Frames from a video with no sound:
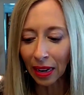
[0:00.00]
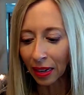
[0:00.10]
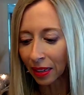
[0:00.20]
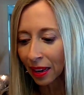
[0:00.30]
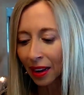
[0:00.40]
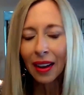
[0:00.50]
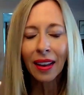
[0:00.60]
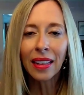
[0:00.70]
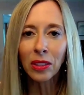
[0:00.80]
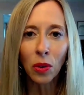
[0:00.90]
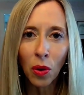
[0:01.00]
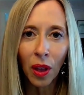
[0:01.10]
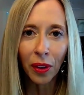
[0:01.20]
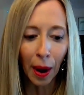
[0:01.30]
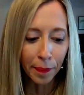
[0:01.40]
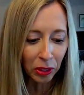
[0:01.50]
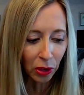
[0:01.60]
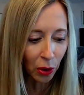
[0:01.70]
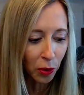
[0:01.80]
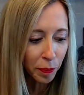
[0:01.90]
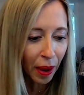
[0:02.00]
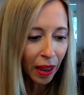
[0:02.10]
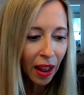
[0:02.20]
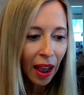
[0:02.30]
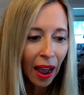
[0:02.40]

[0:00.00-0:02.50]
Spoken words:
And that's a whole other episode, but